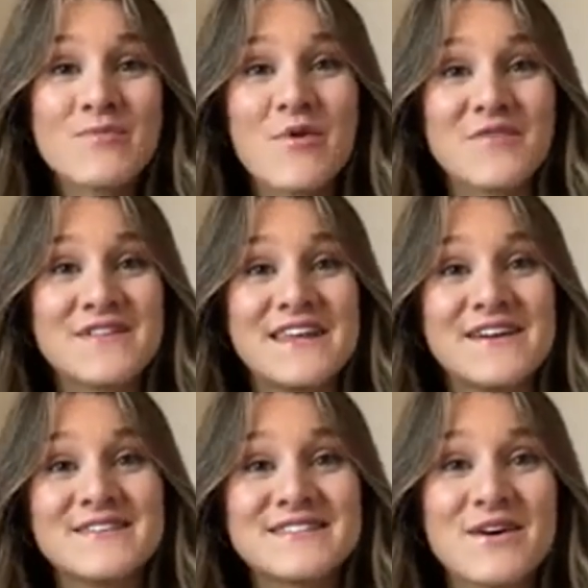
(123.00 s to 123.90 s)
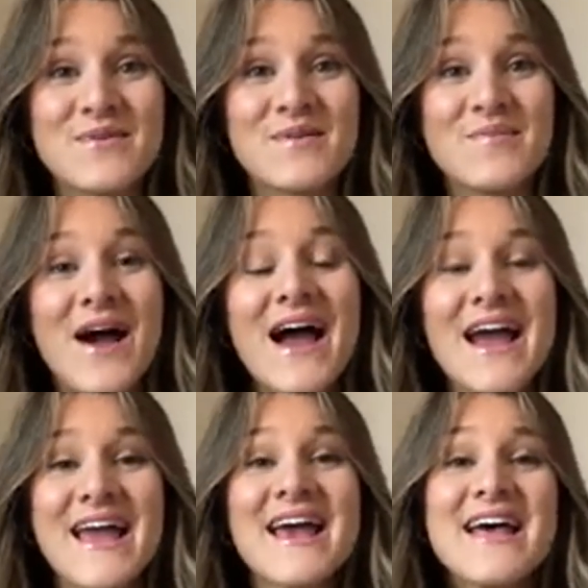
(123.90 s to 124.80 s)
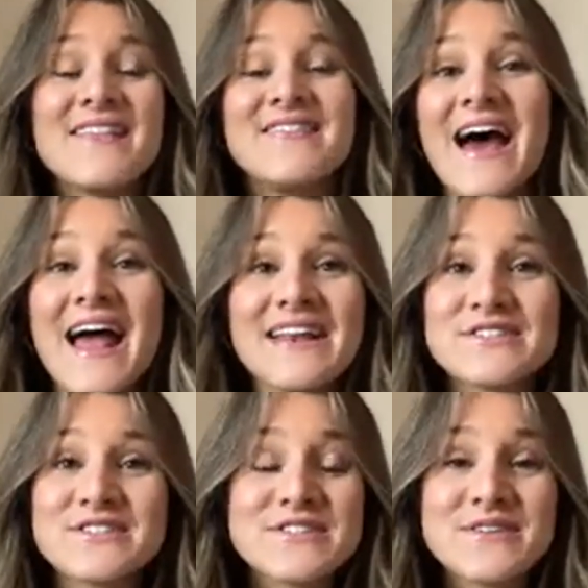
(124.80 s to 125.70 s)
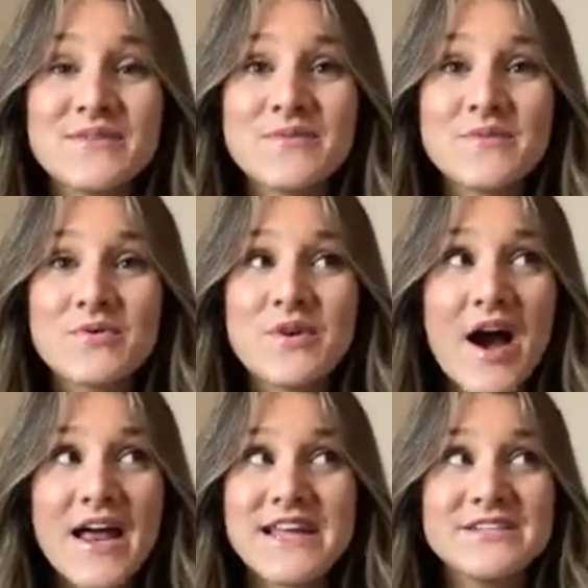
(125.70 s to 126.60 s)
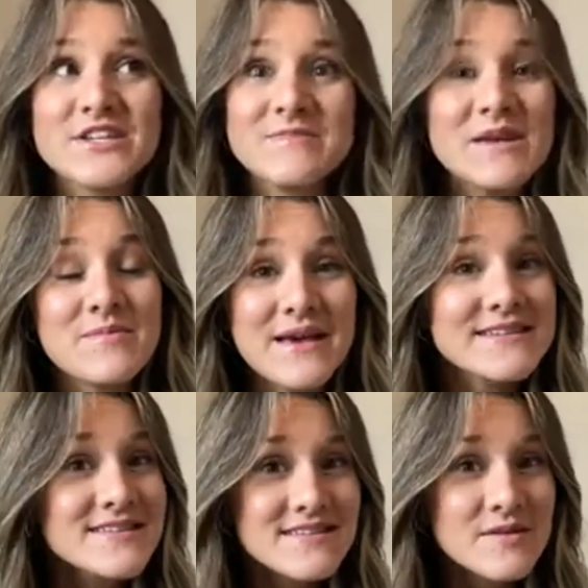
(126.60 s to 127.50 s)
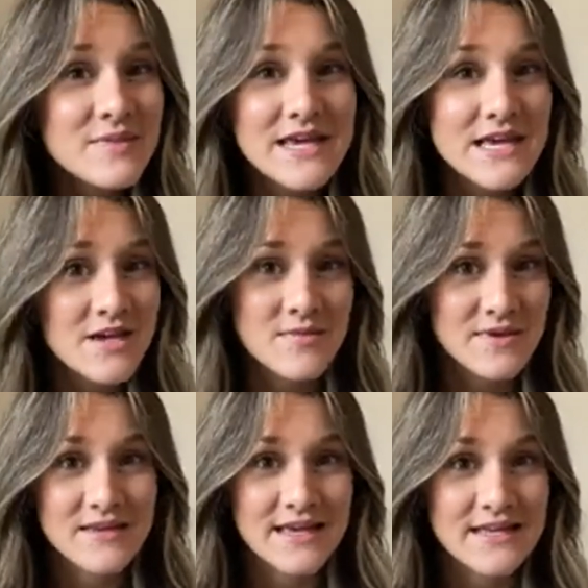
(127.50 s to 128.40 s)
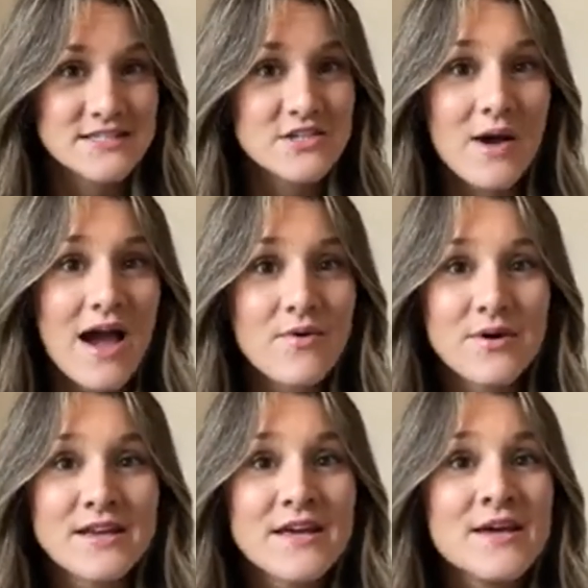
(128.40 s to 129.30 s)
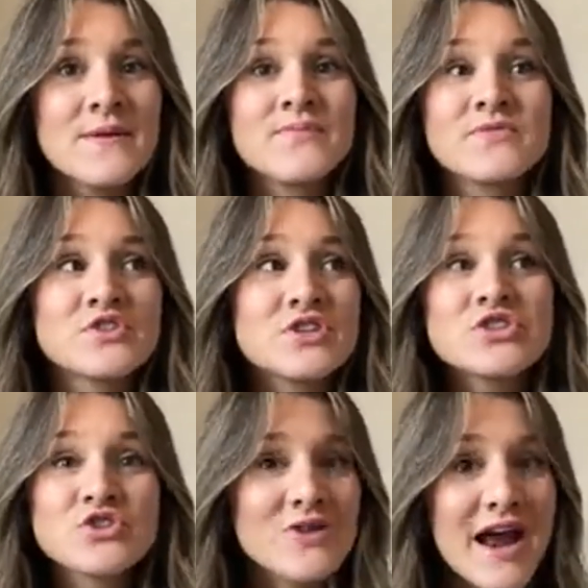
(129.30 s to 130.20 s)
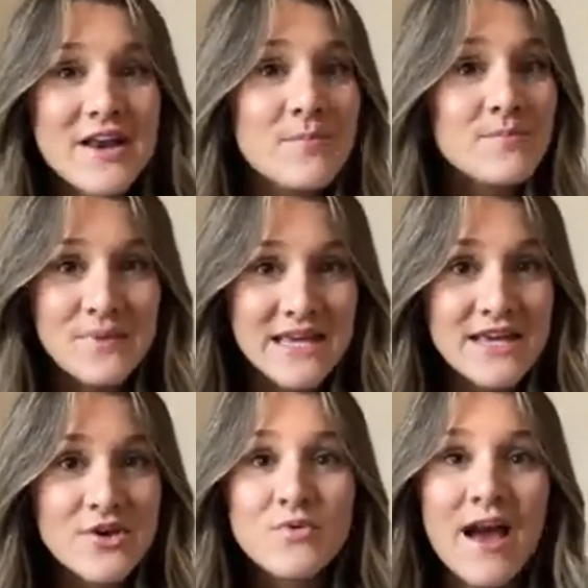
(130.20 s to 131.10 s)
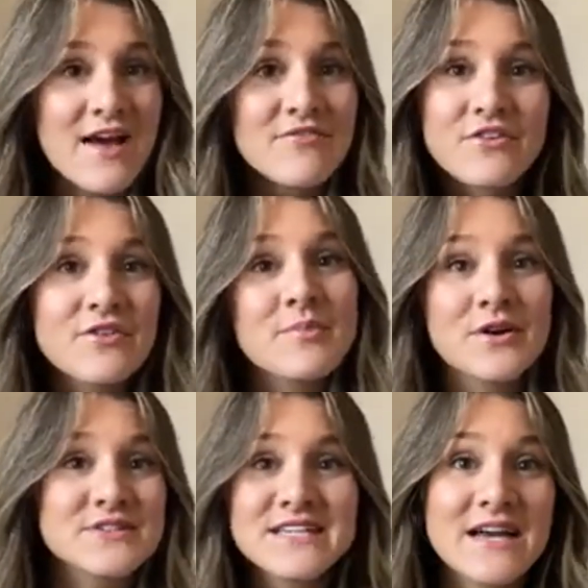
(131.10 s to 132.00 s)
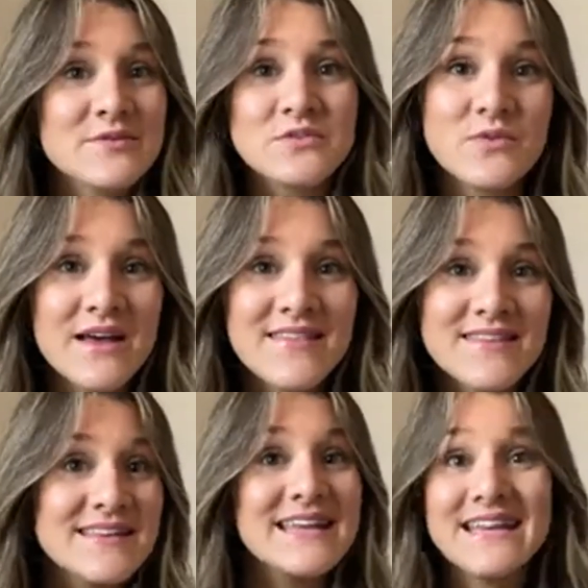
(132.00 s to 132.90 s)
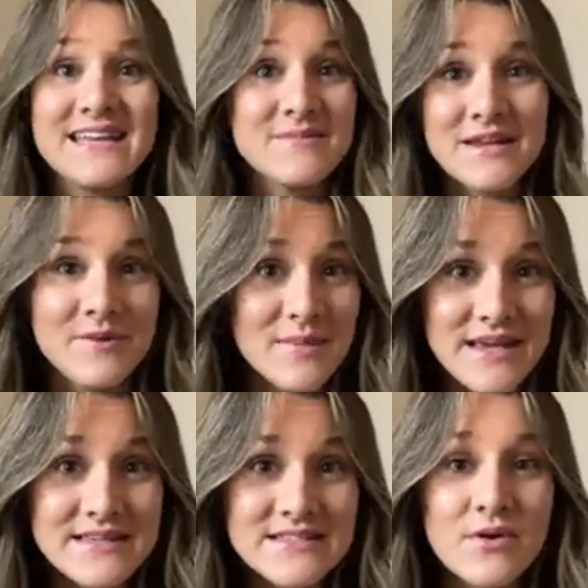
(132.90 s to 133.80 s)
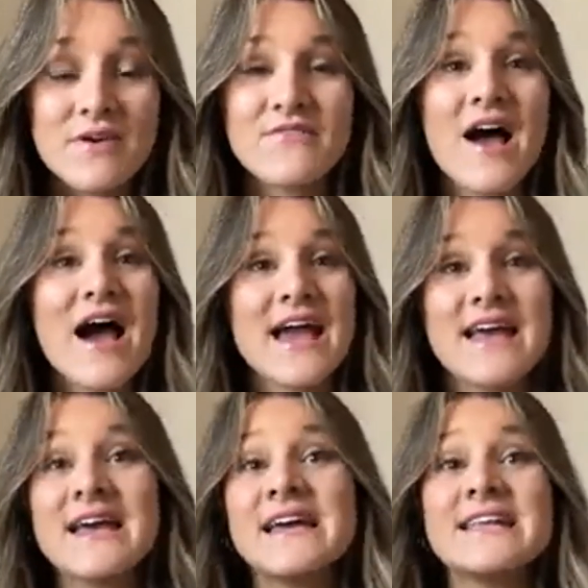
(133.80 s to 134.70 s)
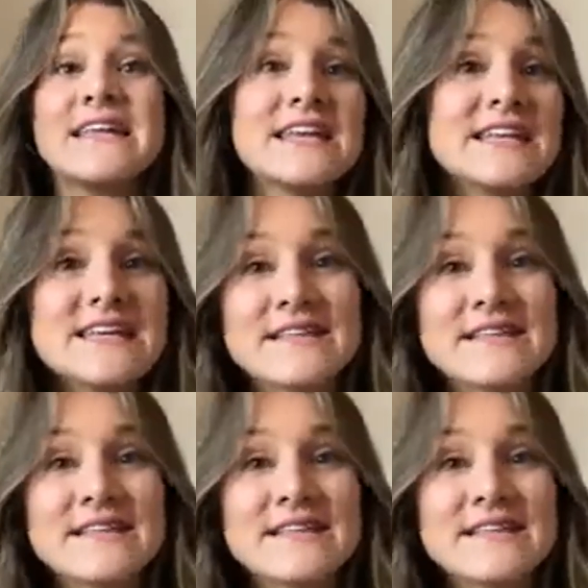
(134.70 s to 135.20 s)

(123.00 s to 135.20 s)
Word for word: over the years that went by, that just got into me basically being a chameleon. So I would just try to be whoever the person I was with needed me to be. So if I needed